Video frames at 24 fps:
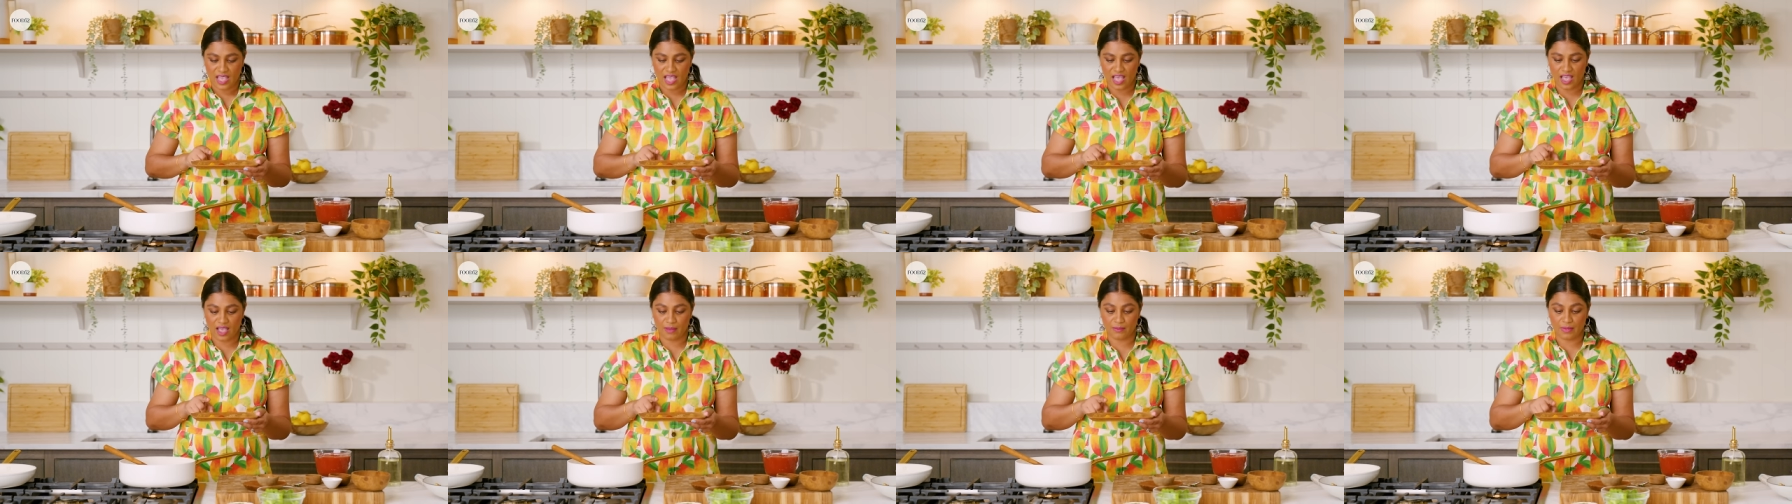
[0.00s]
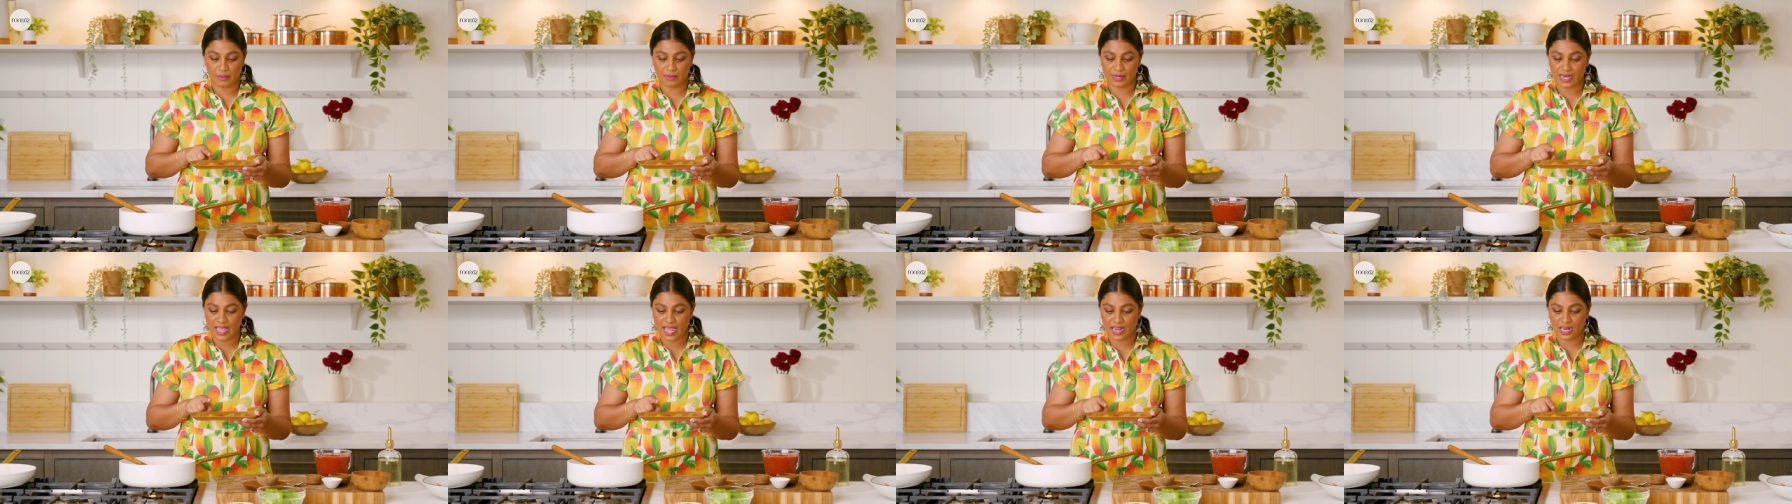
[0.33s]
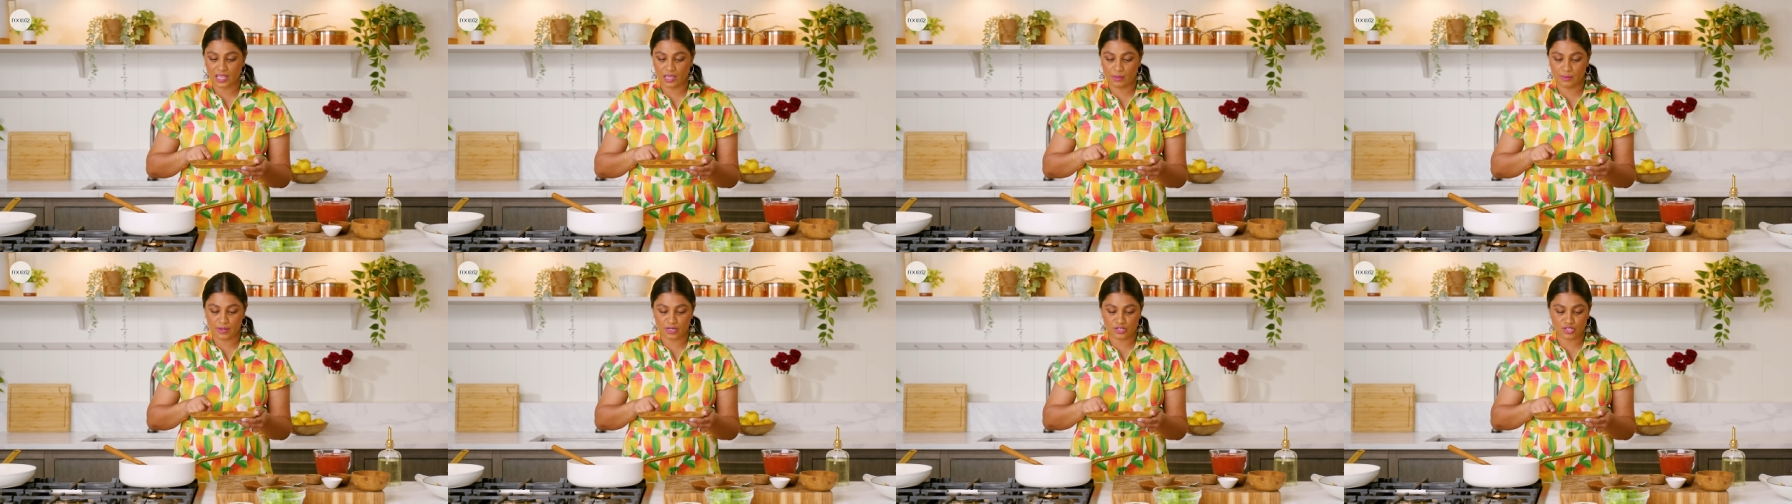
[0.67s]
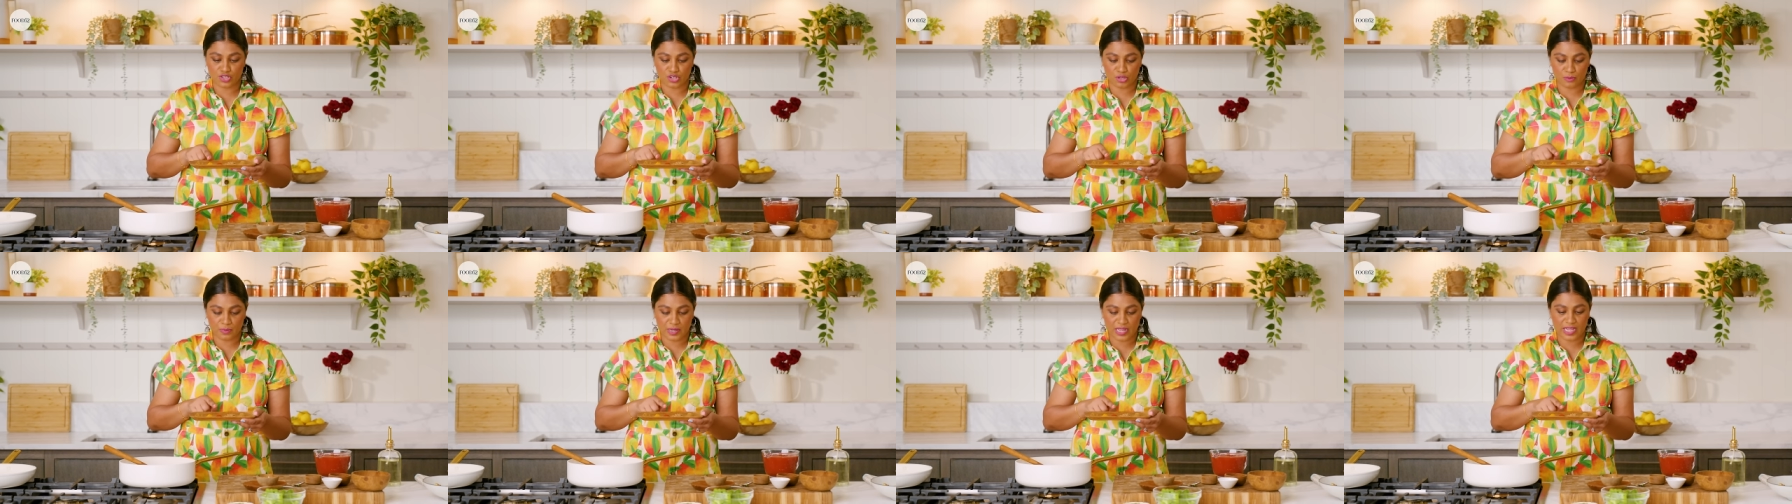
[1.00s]
I'm gonna add a little bit of
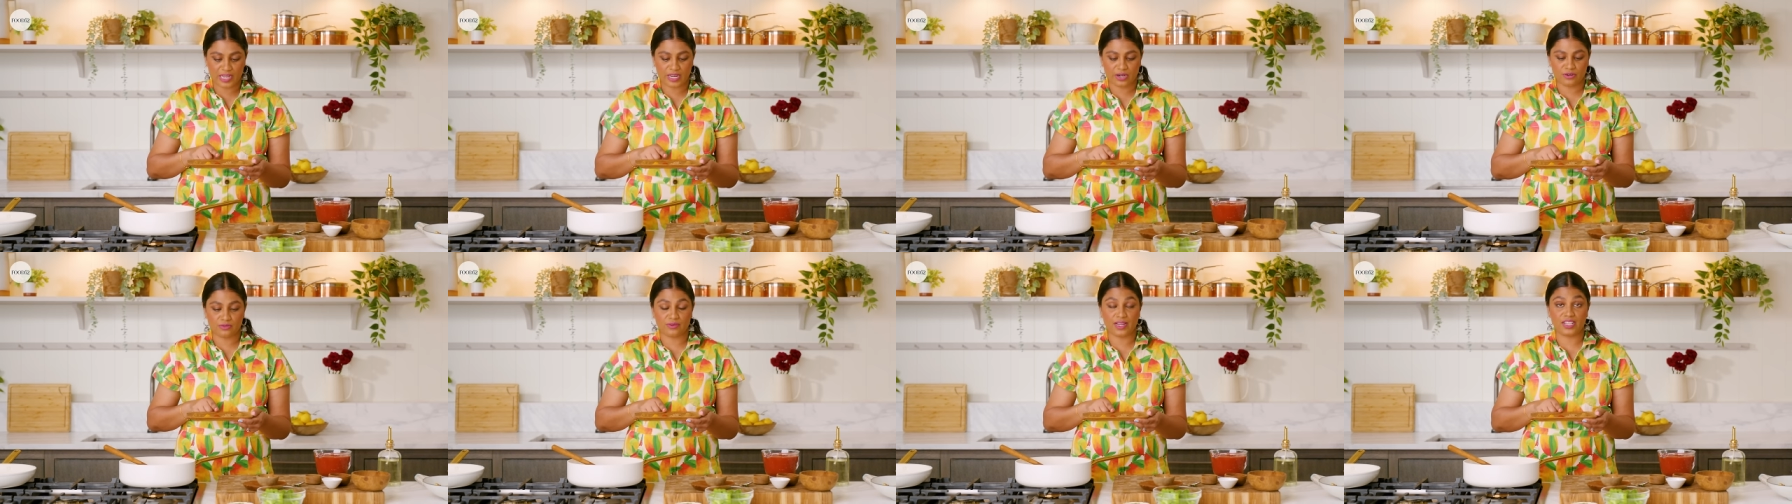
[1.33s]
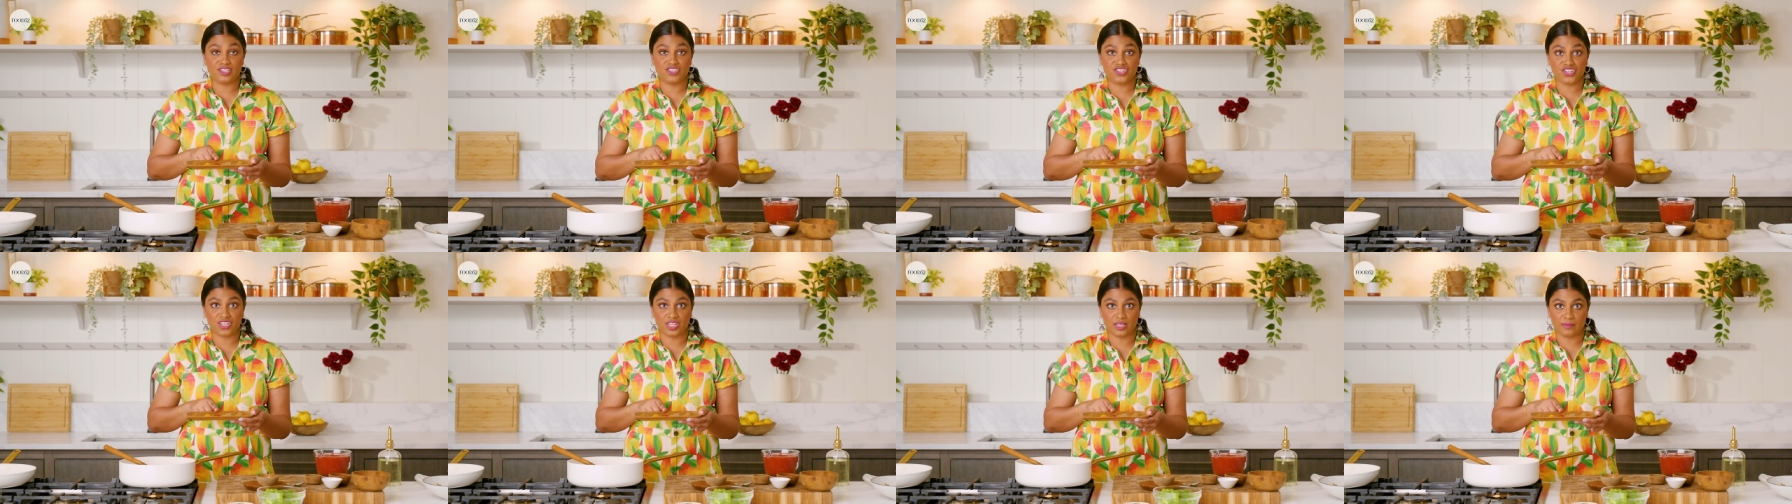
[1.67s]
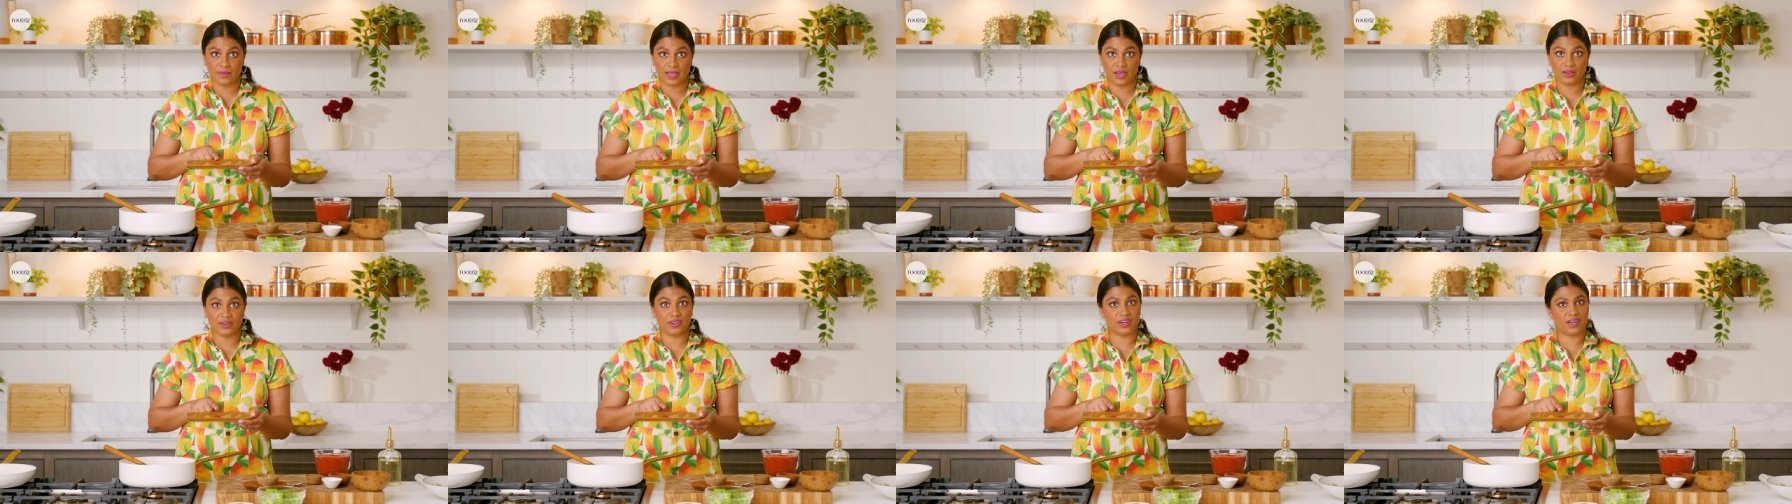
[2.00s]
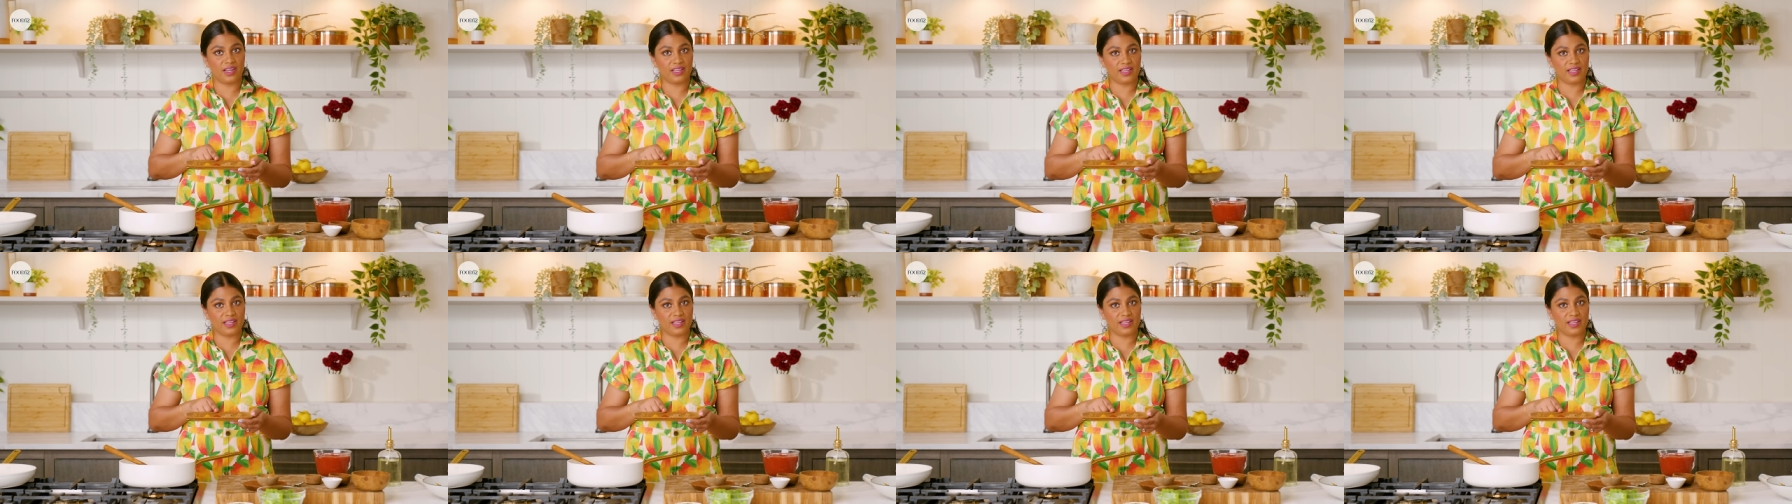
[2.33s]
turmeric, red chili powder.